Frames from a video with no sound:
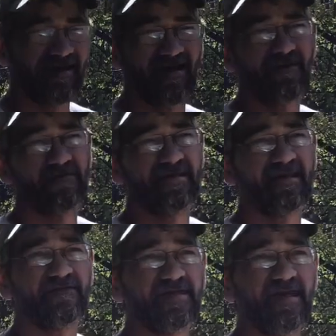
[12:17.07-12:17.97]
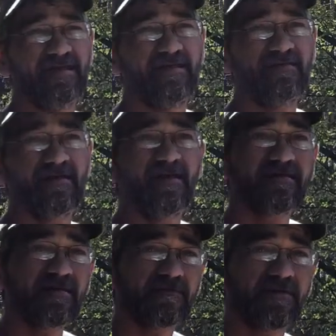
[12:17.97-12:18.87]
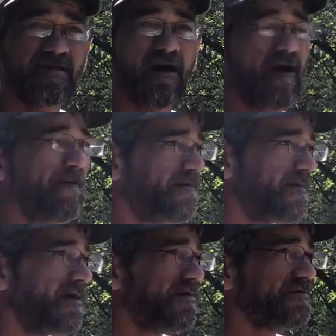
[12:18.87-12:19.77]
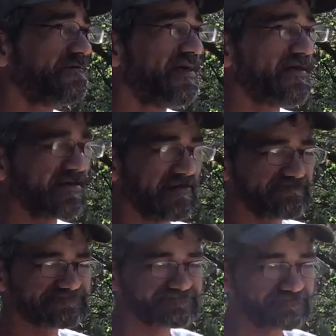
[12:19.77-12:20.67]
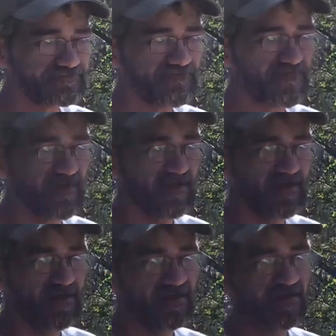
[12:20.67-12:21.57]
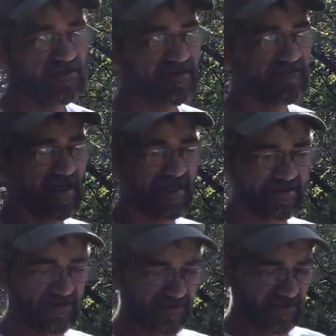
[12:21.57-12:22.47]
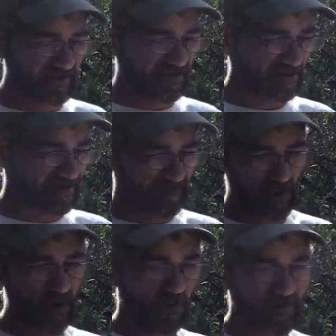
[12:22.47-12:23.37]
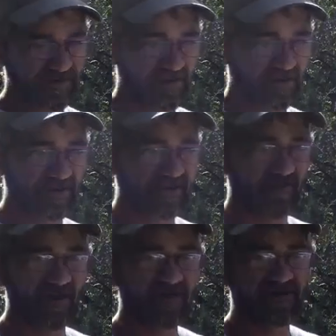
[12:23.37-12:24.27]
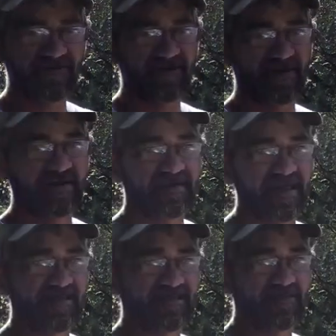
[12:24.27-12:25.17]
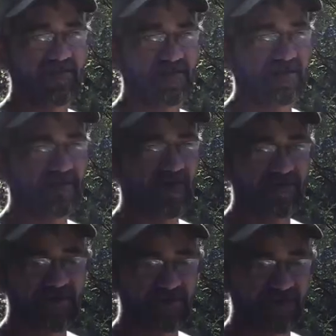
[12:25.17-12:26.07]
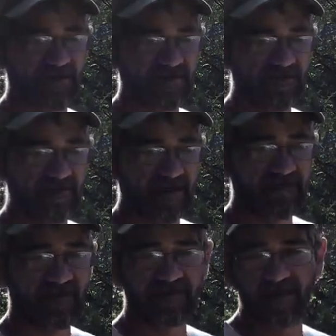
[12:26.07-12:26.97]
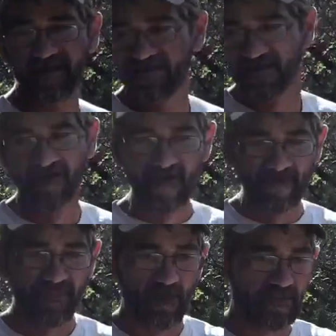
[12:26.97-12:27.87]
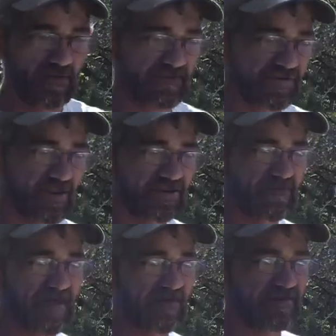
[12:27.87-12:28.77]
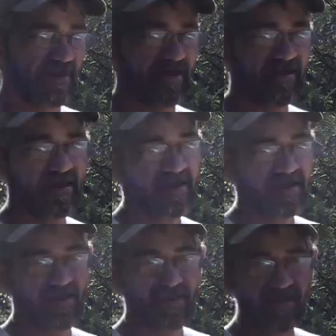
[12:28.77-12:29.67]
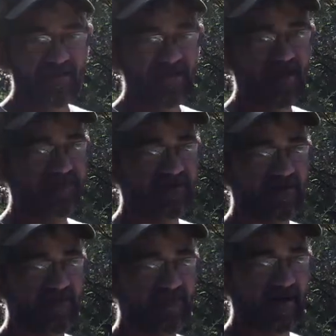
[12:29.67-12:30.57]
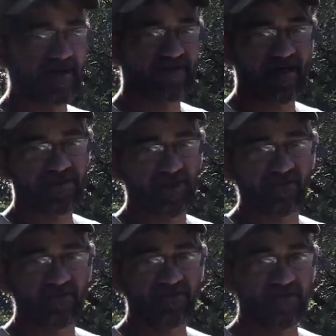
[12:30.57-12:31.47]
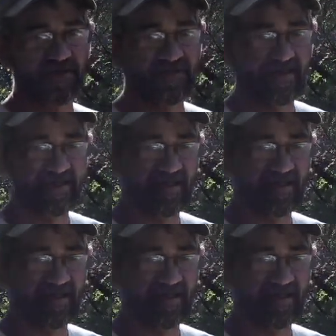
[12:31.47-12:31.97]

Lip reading: maybe 70, 80, sometimes $100. You know, some guys use the pole ones that you assemble. I just found it takes too long. I'd rather just bring 2 10 by 10s, boom, boom, stretch them out, done. You know, the Easy Up's a good brand, but I generally run